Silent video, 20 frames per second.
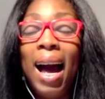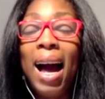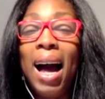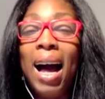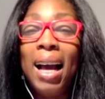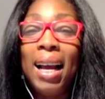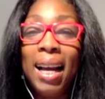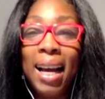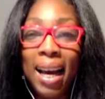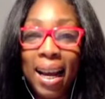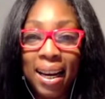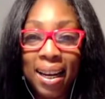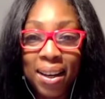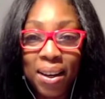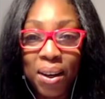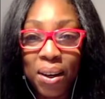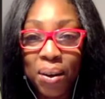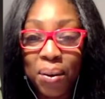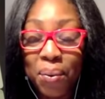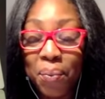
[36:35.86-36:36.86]
I gotta
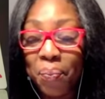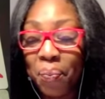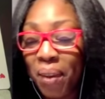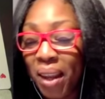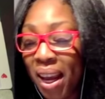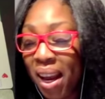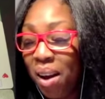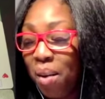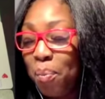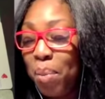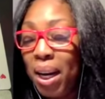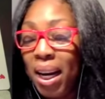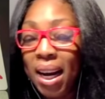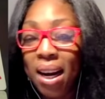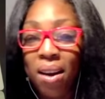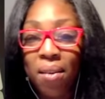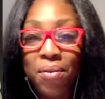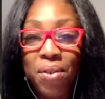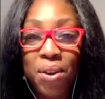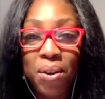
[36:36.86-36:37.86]
go, but I
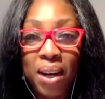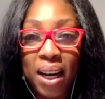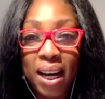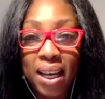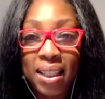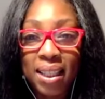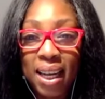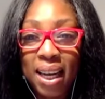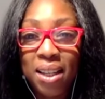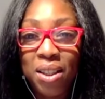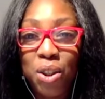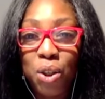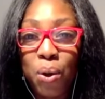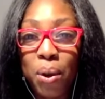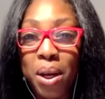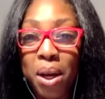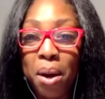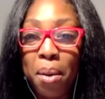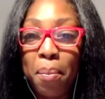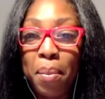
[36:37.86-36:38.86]
love you guys. Enjoy
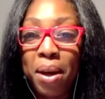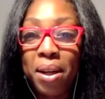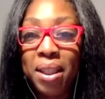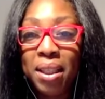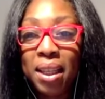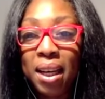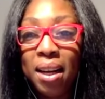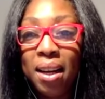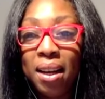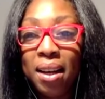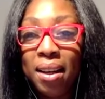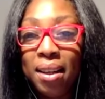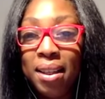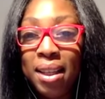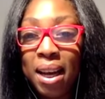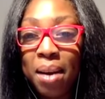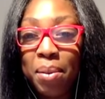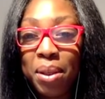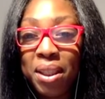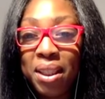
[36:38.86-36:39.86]
your month.
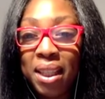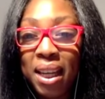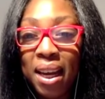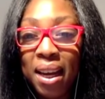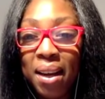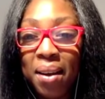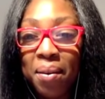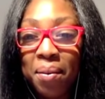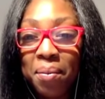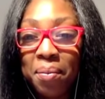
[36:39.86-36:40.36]
Namaste.